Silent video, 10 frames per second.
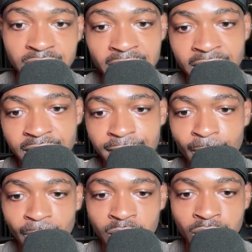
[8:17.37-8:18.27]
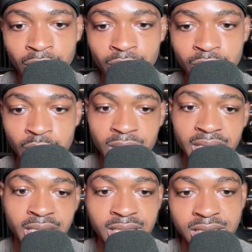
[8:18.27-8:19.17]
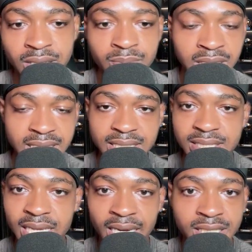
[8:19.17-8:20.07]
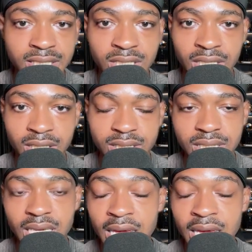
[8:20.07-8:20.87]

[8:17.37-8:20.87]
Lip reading: that you can get some decent sized chunks